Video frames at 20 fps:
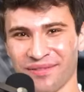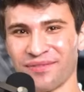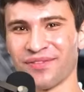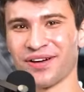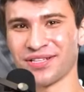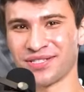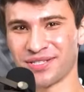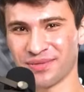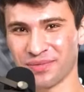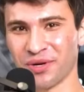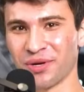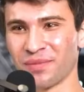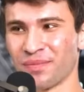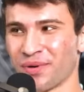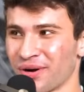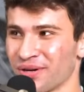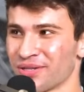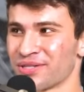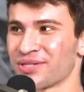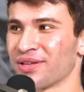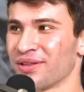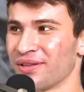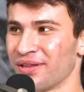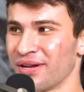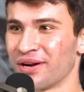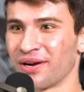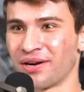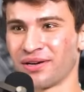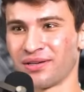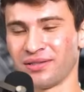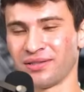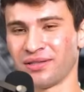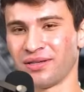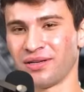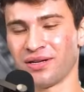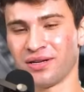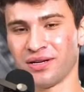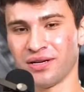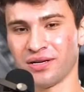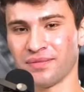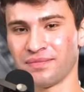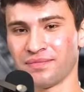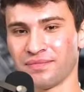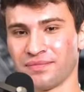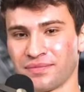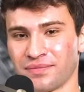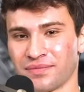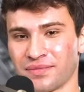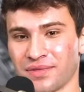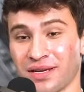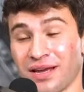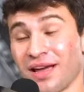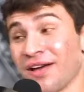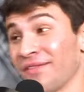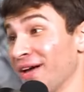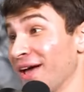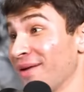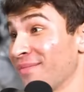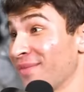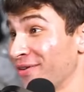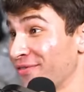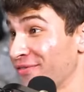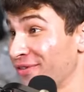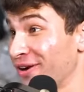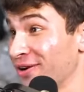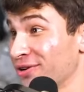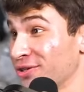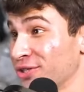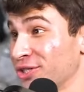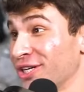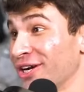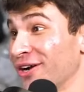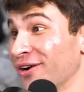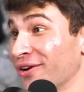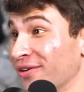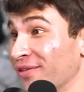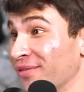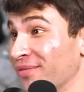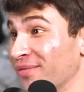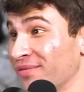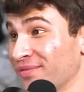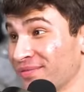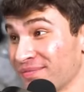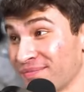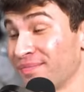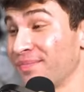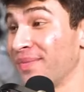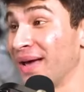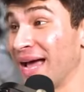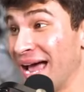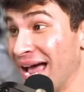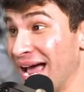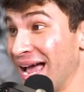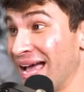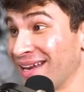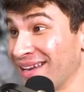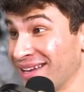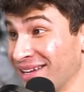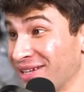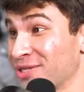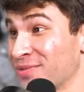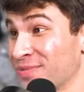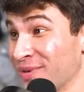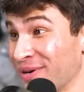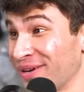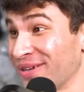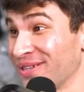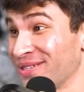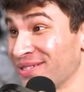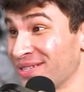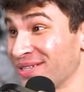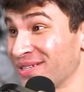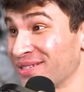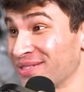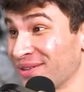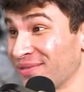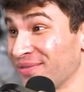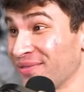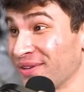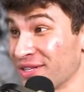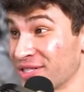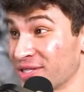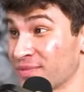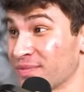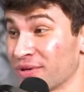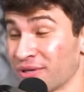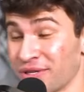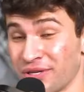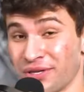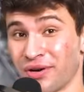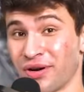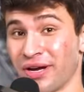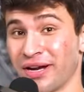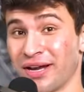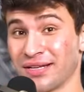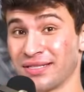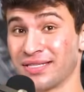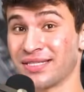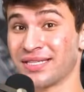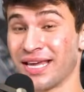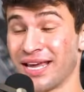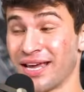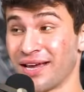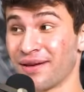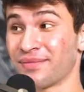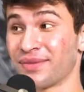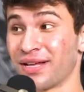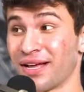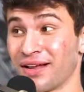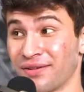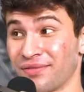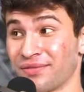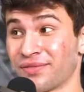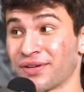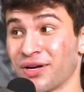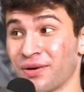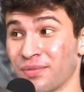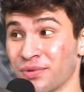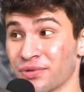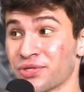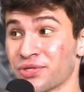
I find some good parts on there. Um, I've had my fair share of bad experiences on Facebook. You know, I got scammed out of a couple